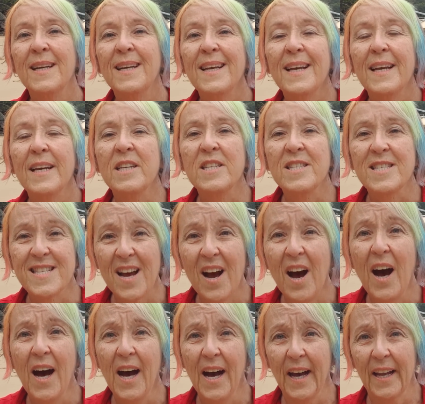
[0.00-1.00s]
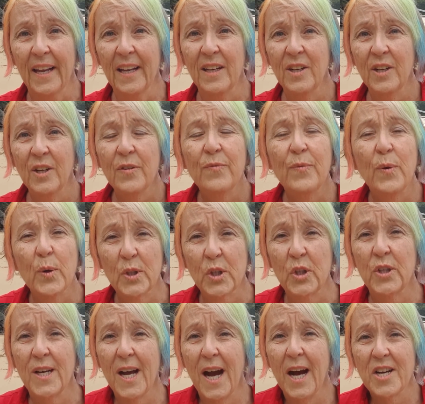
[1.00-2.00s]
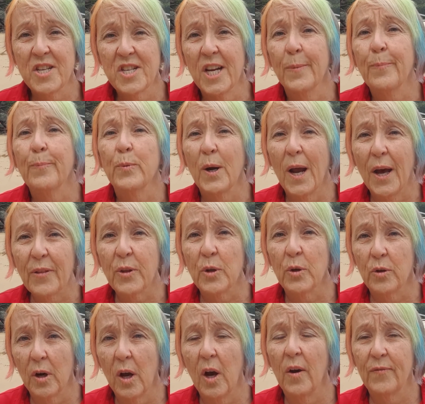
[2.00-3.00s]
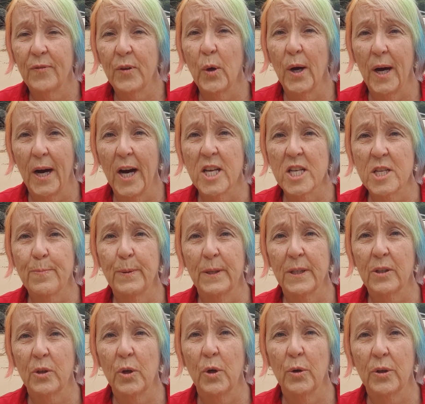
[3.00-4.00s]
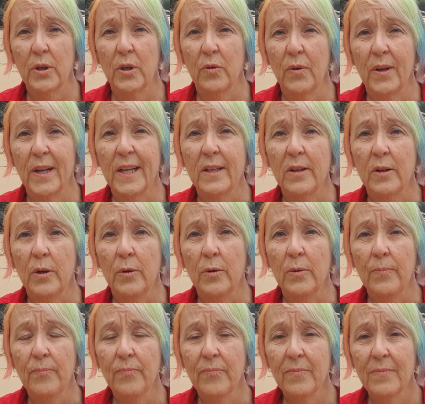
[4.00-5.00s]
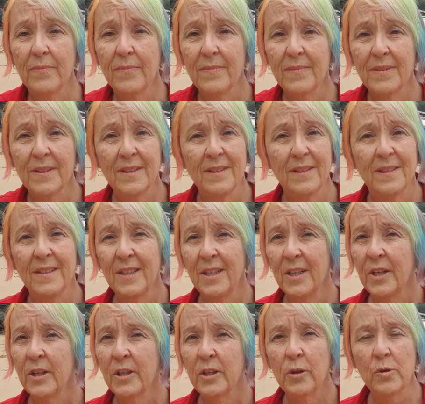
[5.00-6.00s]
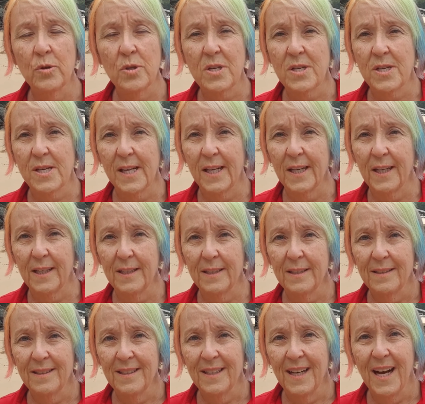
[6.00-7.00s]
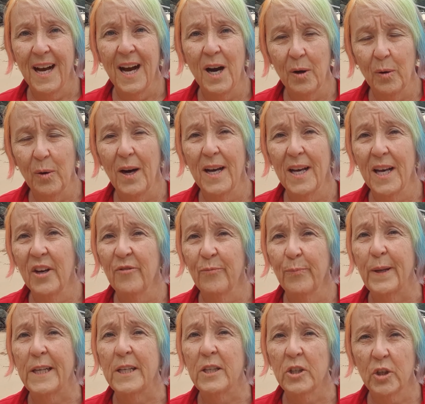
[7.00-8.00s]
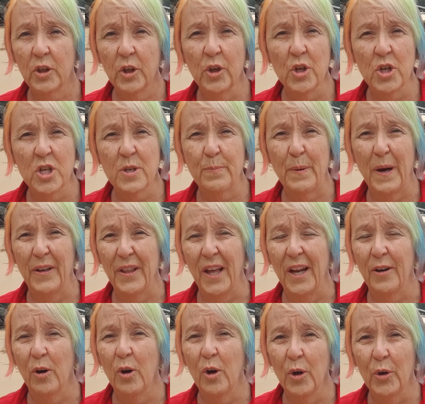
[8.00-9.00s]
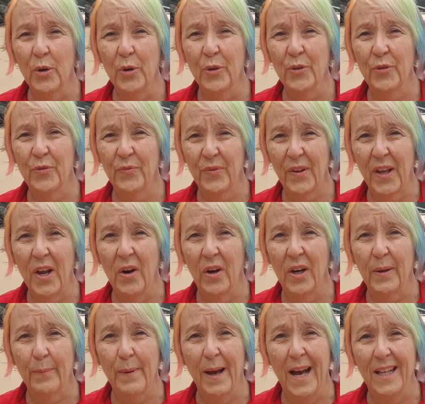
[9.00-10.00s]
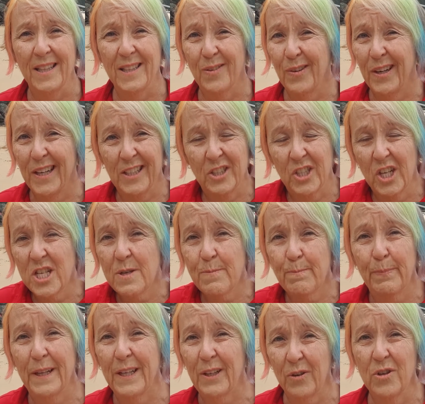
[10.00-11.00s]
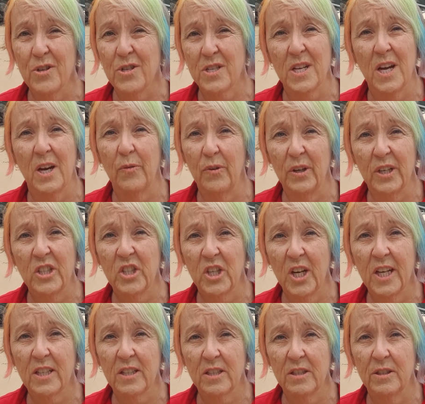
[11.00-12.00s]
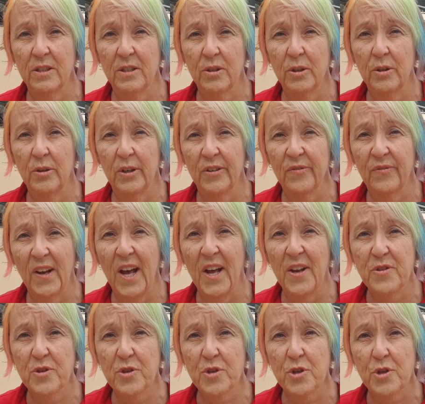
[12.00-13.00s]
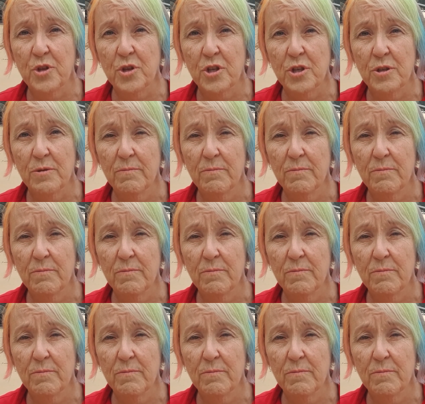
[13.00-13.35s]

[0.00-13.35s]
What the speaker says: "It is I, Fortunate, brother of your husband Cocorico. You see how I have been cursed by that old fairy mandarine just because I rejected her advances.